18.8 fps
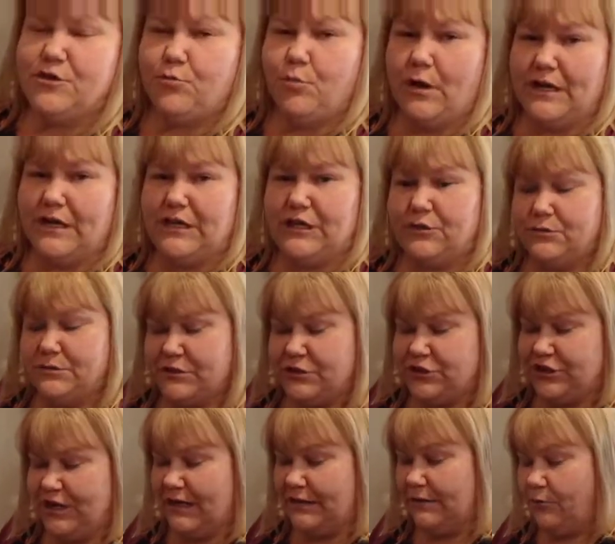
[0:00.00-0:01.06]
you wanna use a
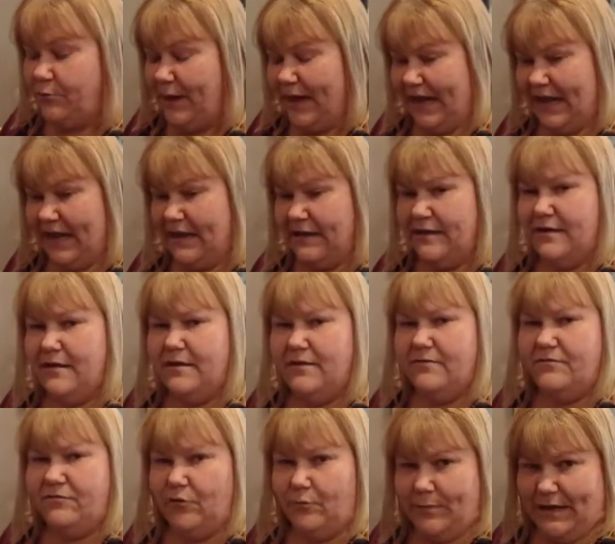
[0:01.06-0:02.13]
shallow pan
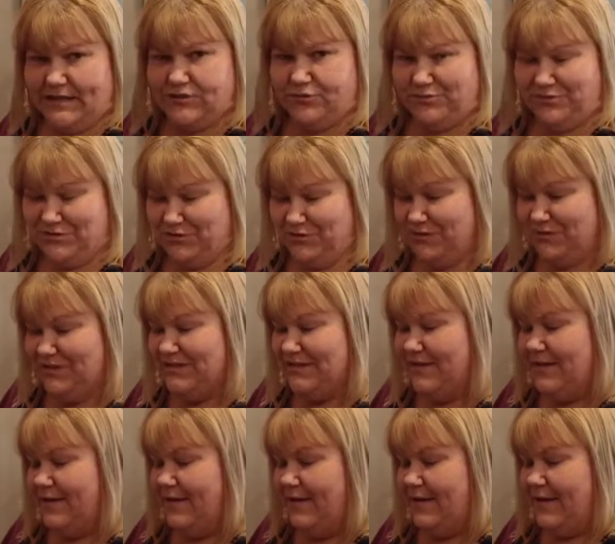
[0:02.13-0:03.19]
for best results.
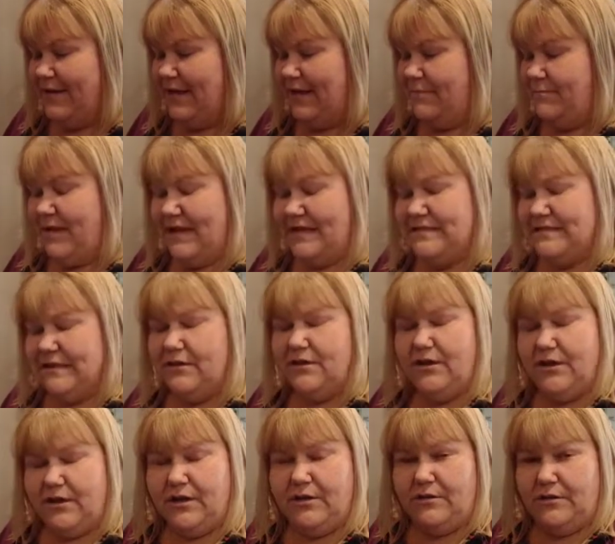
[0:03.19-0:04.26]
It makes it
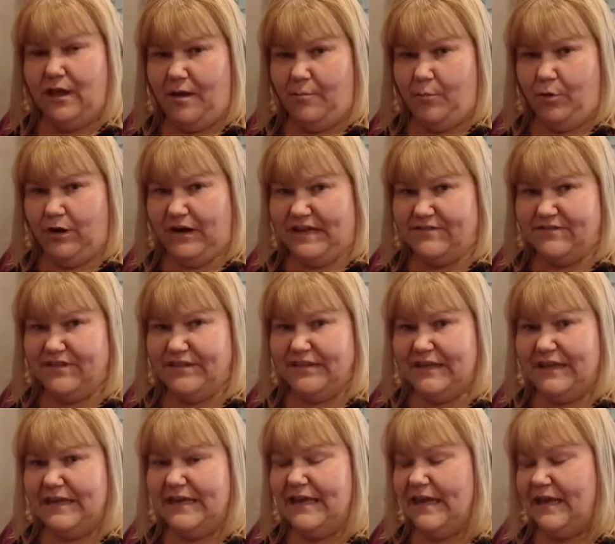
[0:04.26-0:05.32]
cook a lot more
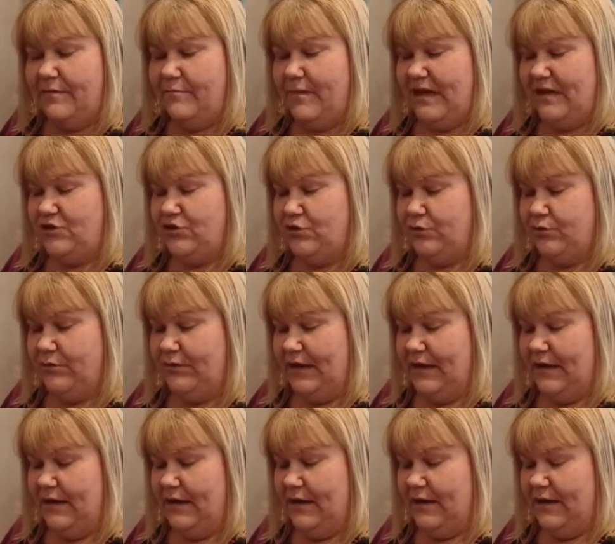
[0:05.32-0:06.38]
evenly and make sure
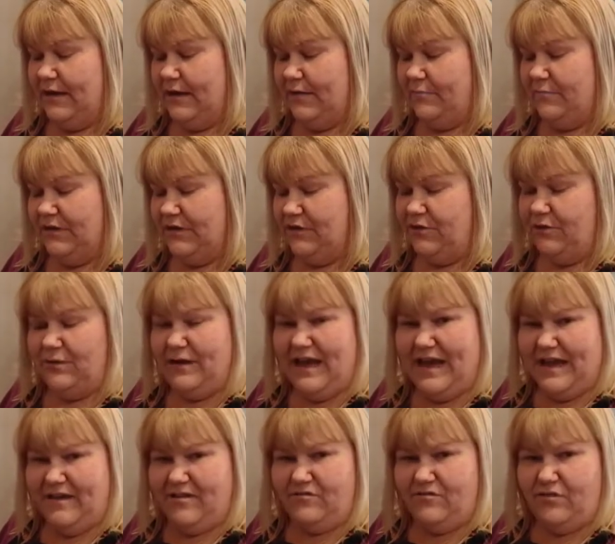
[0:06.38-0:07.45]
that you don't
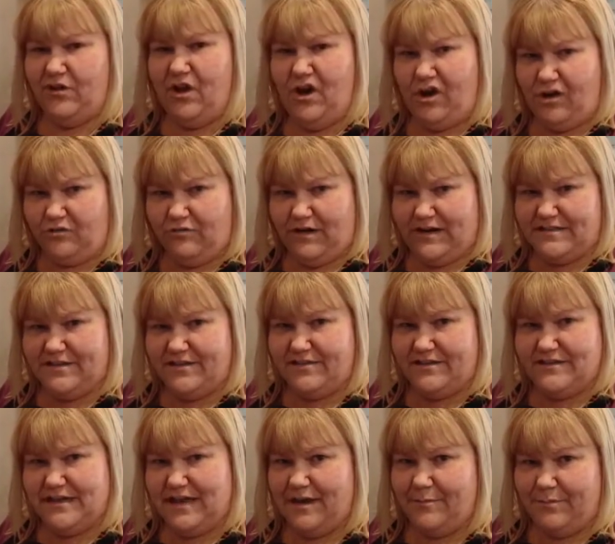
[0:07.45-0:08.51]
have hard rice on the
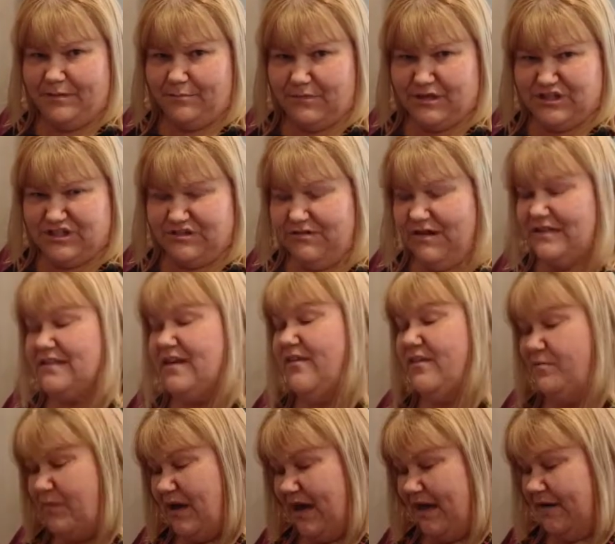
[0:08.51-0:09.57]
top and mushy rice on the
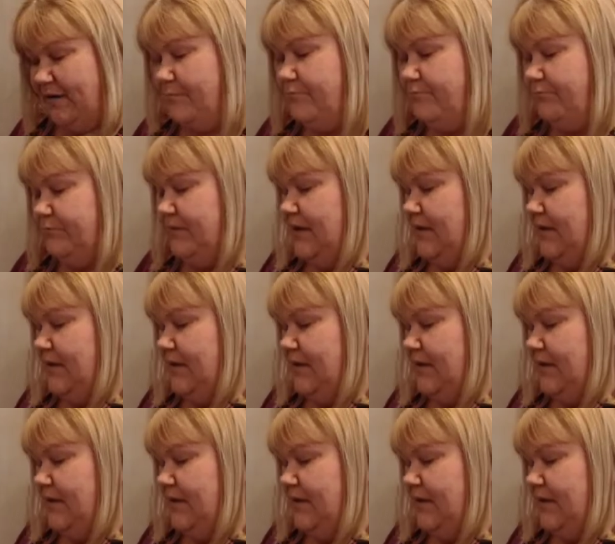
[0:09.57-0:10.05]
bottom.